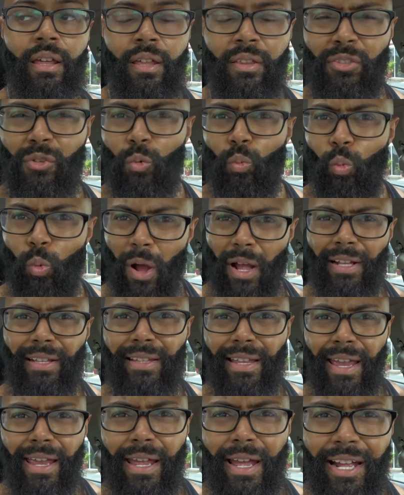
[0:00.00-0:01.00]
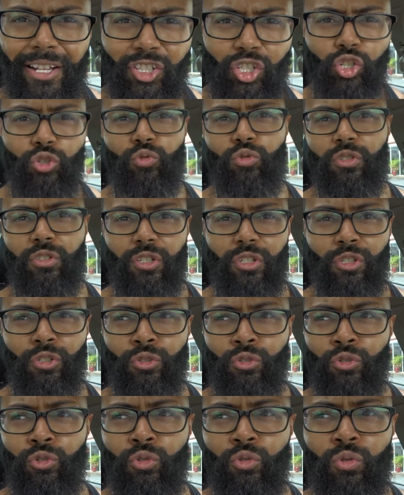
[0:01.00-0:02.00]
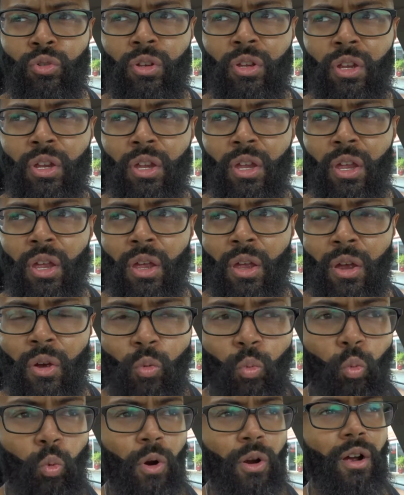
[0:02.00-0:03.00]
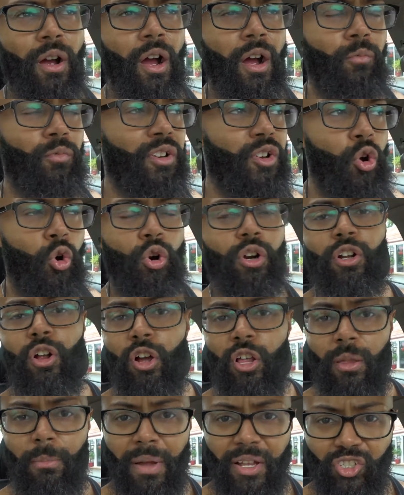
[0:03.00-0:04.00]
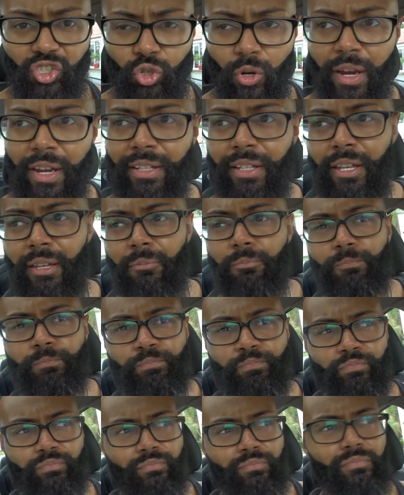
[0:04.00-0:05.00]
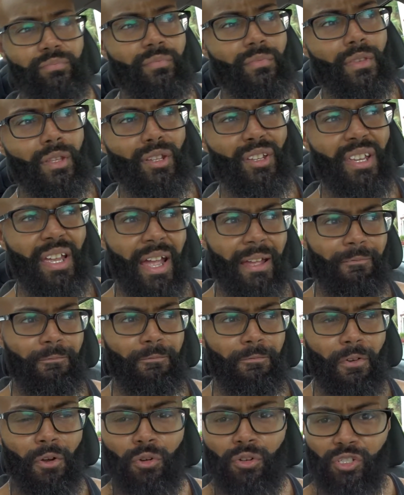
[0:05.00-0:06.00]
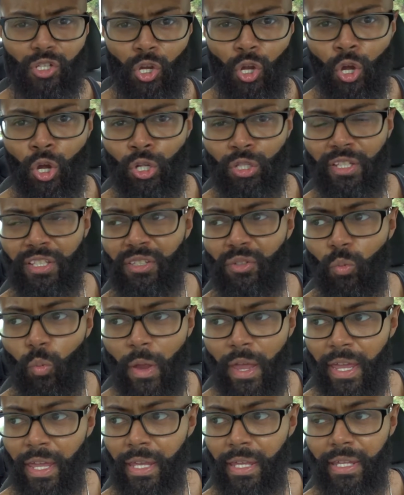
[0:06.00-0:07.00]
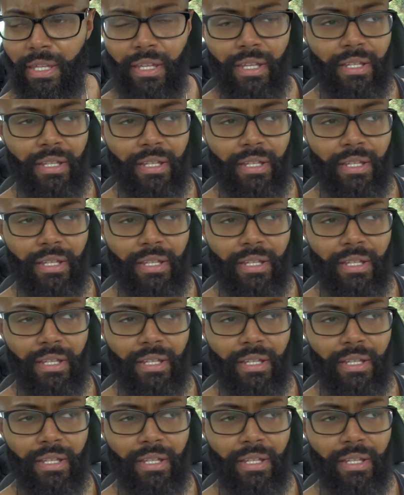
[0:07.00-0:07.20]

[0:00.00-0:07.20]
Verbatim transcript: the one day I choose to um, record all of my training, got folks all in the way